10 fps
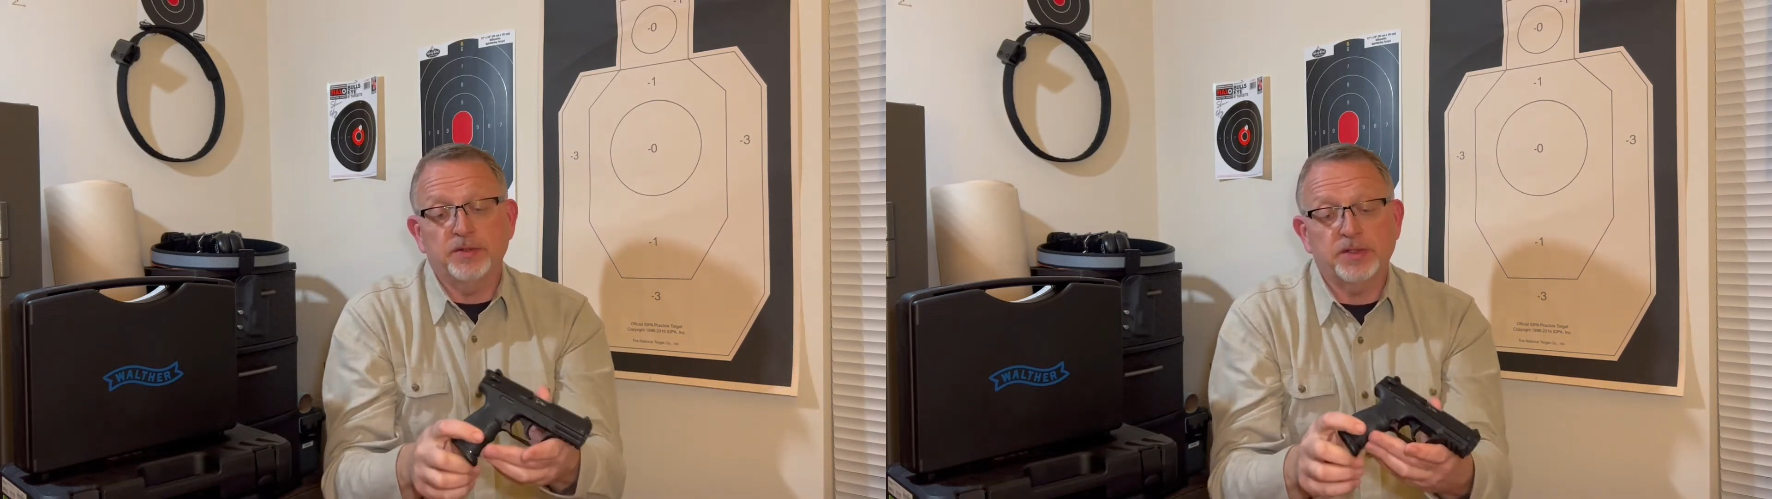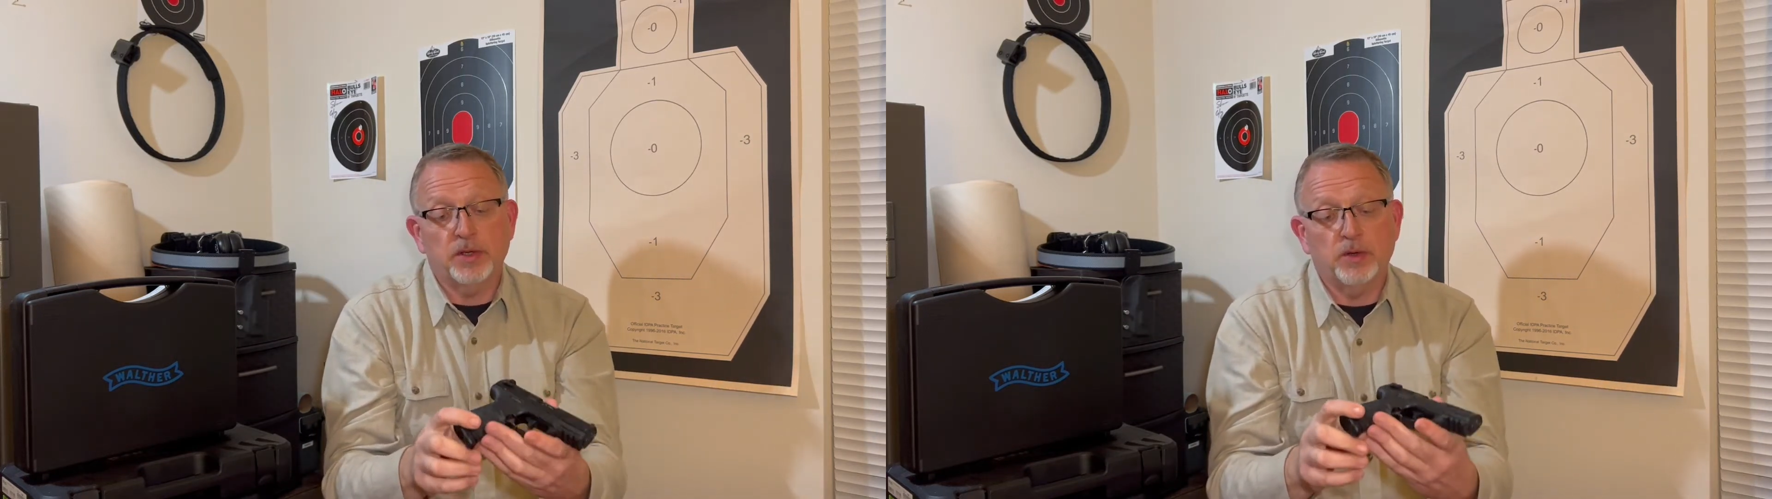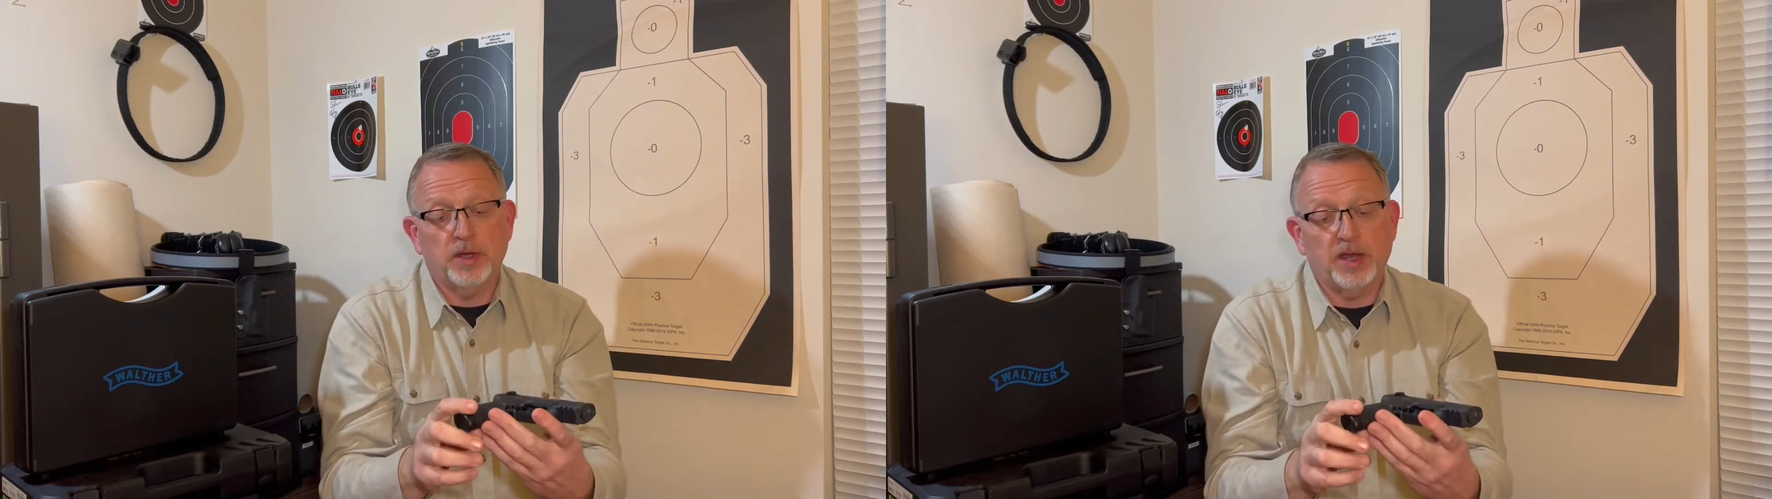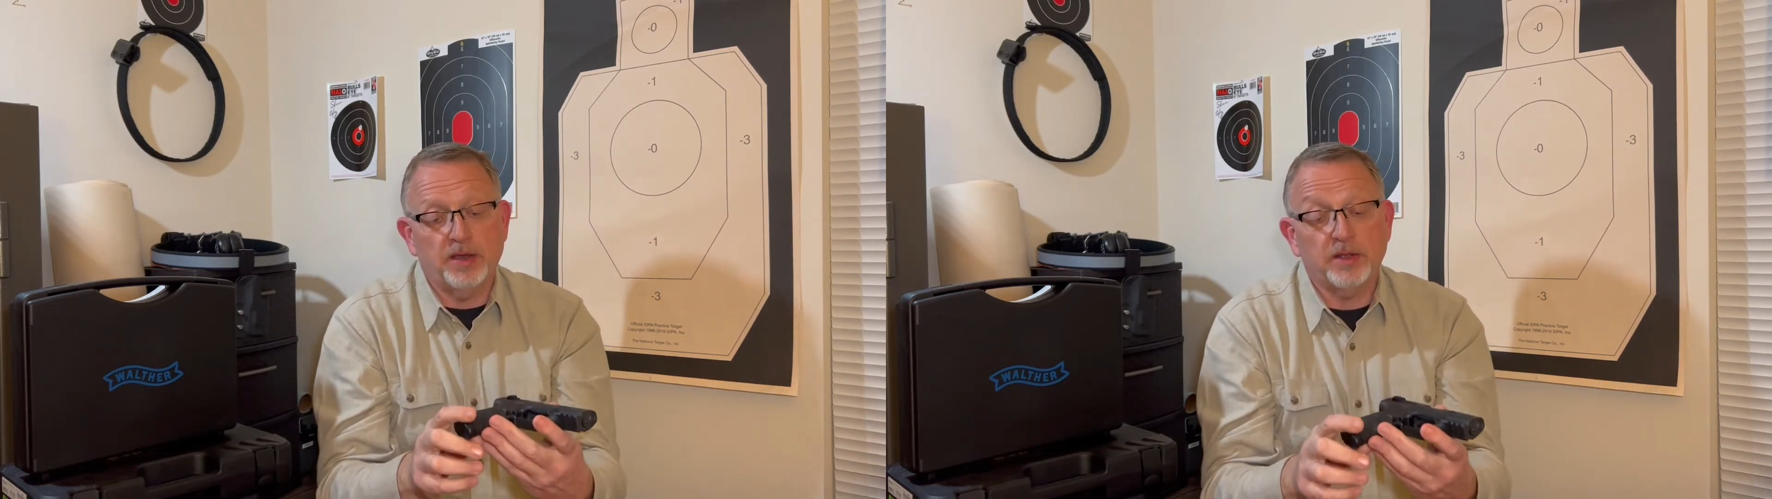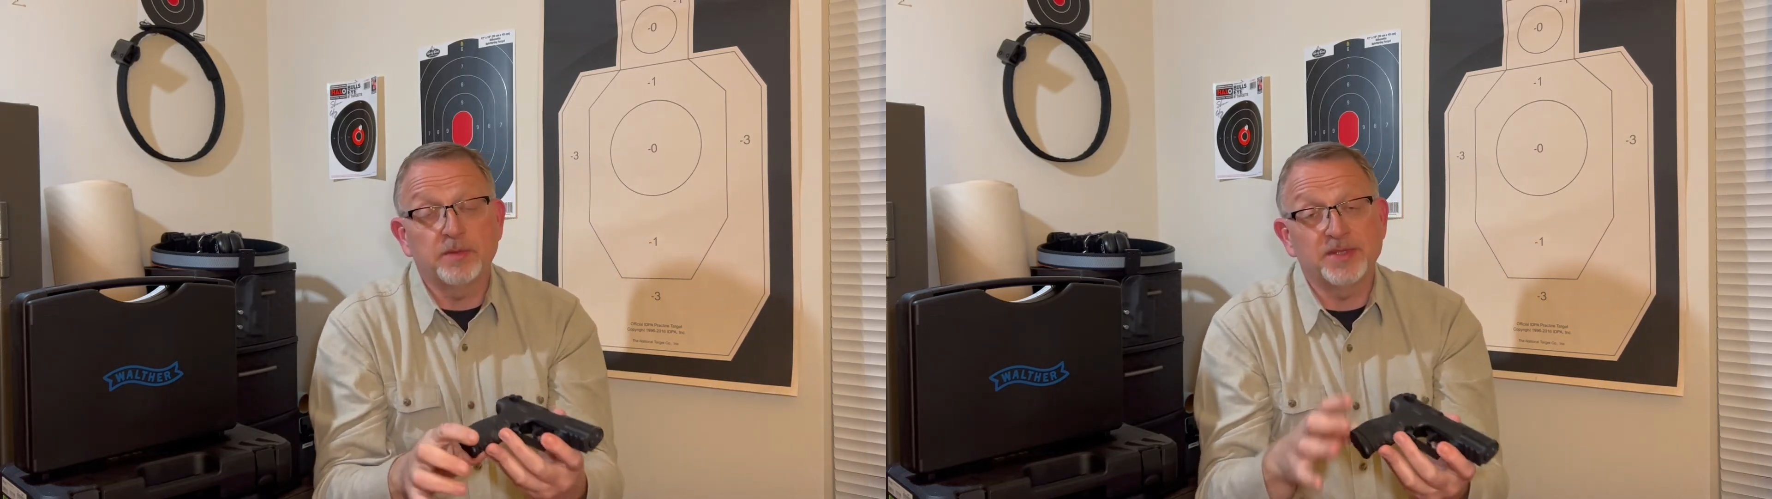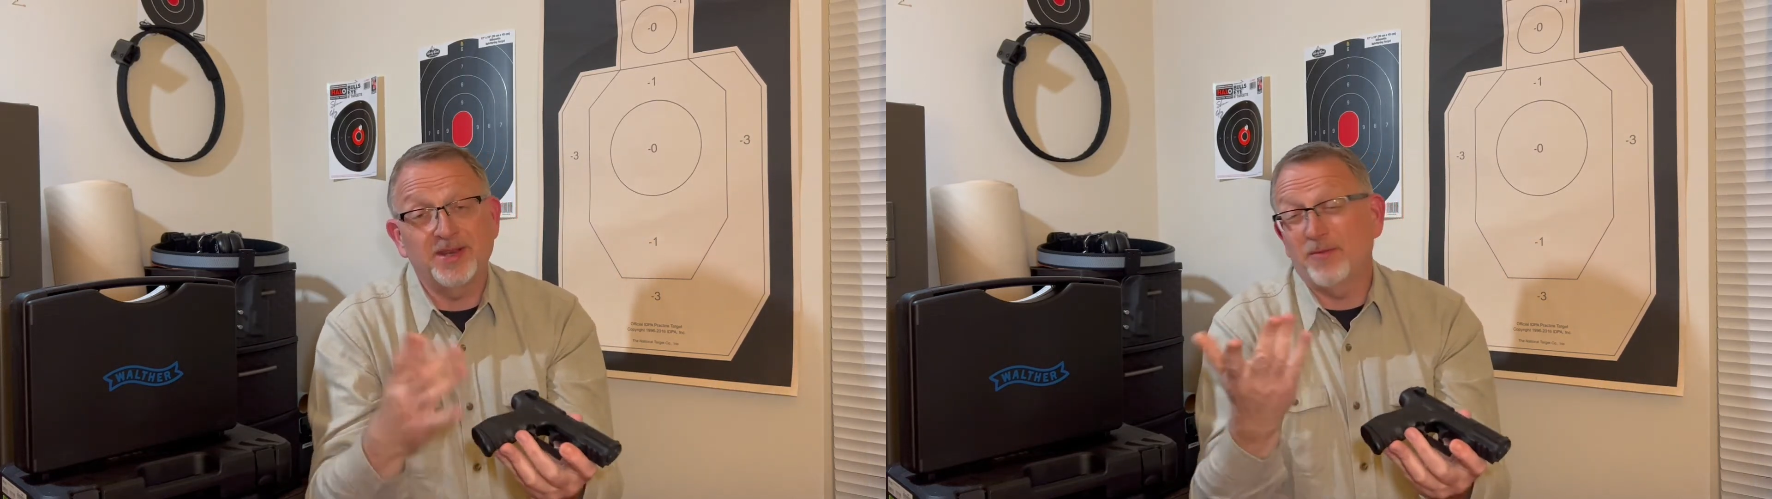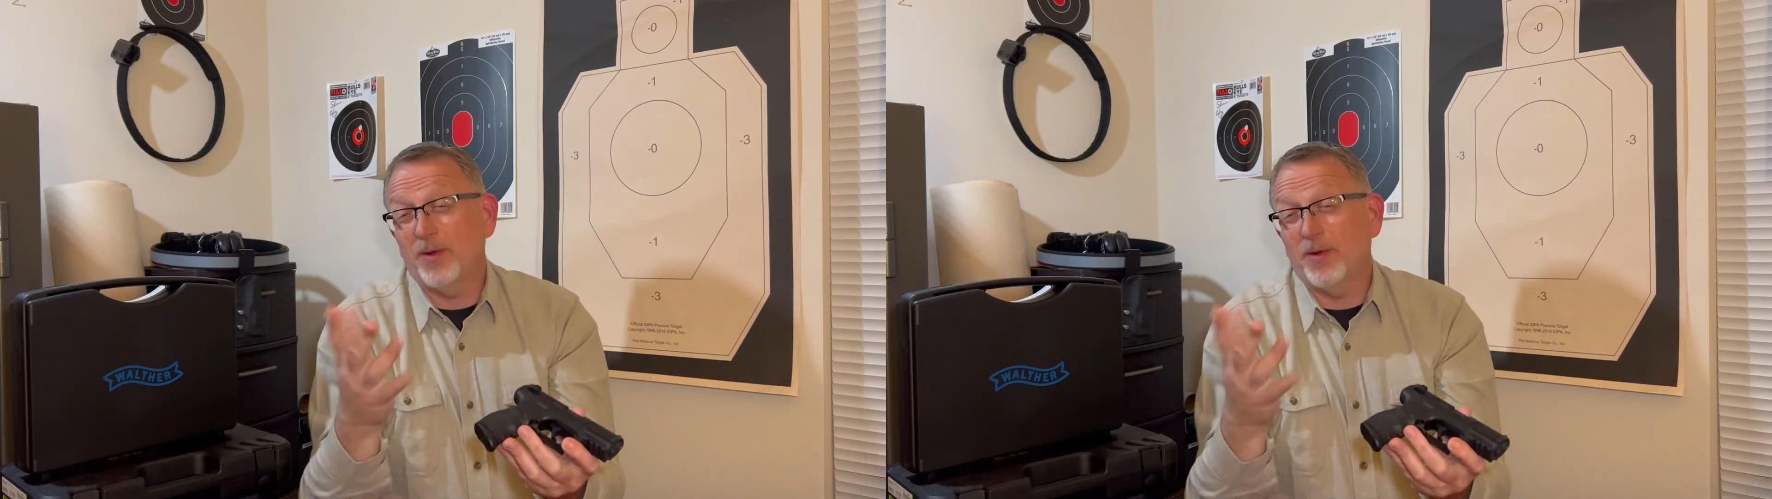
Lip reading: So it comes in at